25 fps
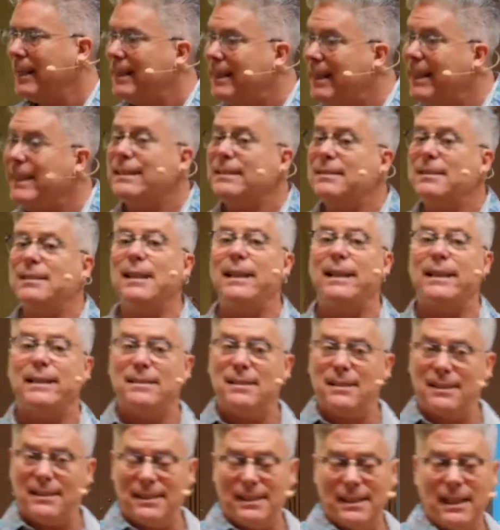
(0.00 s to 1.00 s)
This
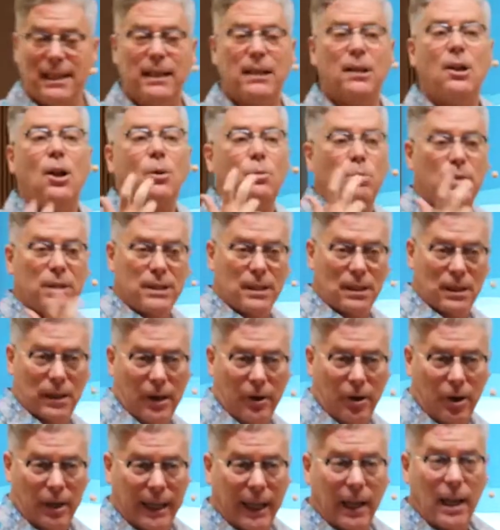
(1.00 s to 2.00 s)
is seeing with
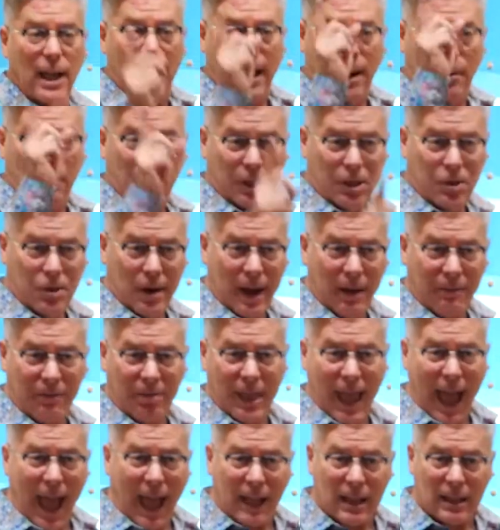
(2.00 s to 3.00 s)
clarity. And when you have
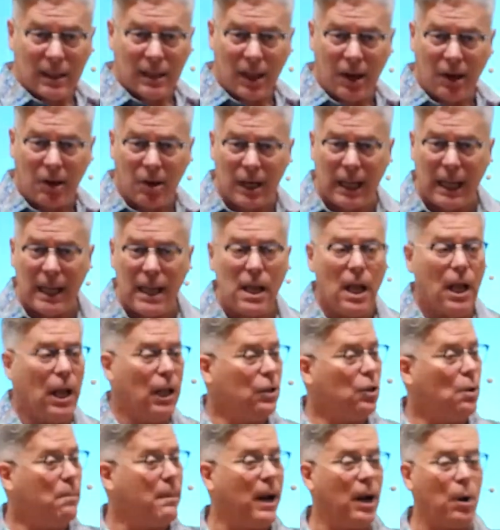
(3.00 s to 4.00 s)
that clarity,
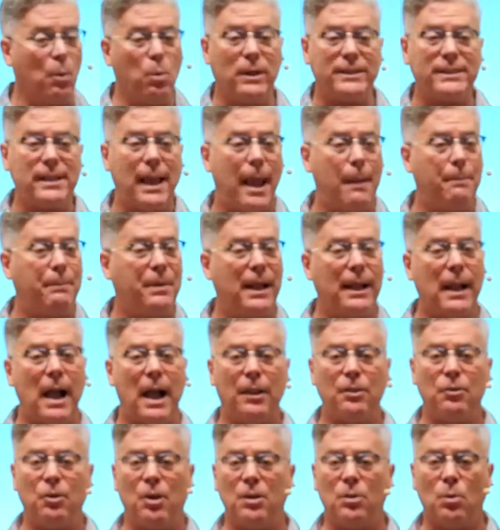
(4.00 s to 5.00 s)
no matter what's happening
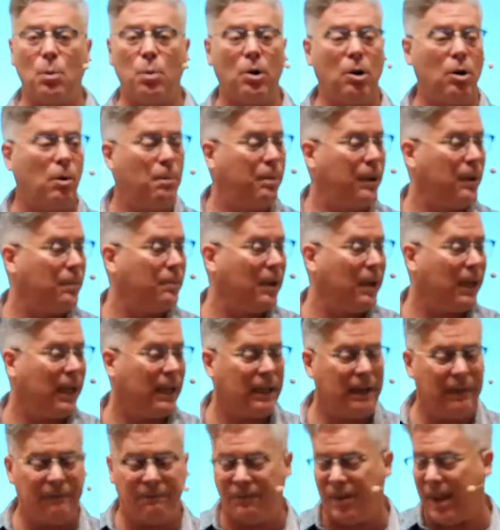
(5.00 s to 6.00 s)
on there in the world, people
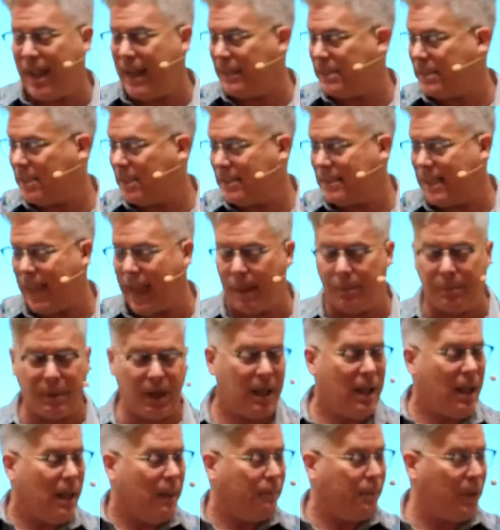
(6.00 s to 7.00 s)
getting in fights, this
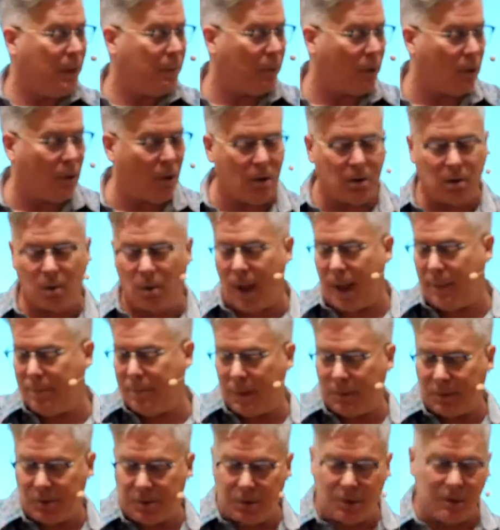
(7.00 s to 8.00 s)
happening, people going away,
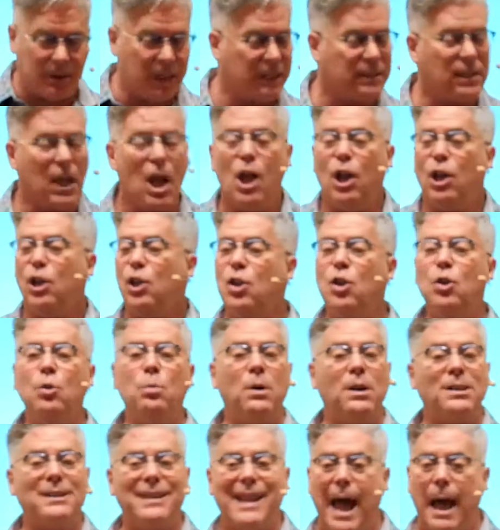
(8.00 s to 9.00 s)
people doing this, you
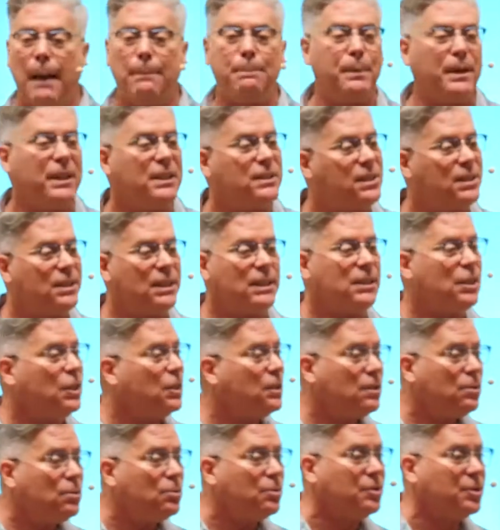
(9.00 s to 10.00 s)
will not be
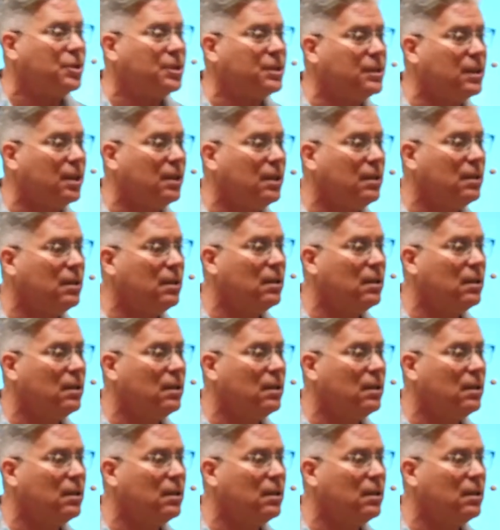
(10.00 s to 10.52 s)
seduced.